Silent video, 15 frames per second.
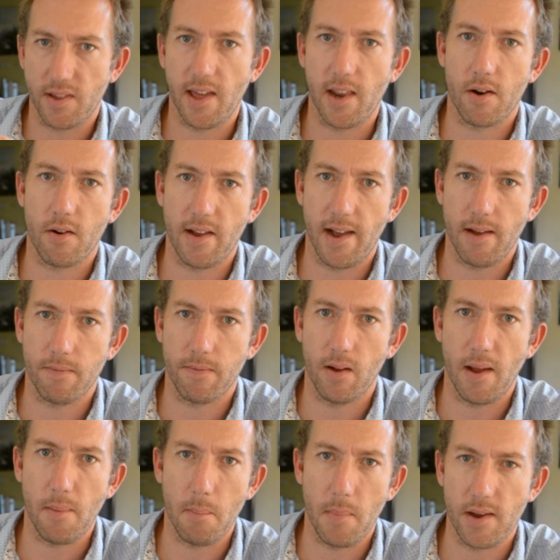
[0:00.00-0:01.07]
Category A
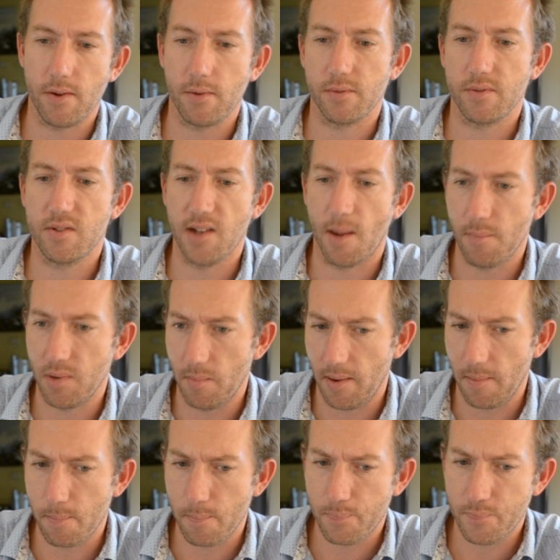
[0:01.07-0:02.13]
flight manual supplement.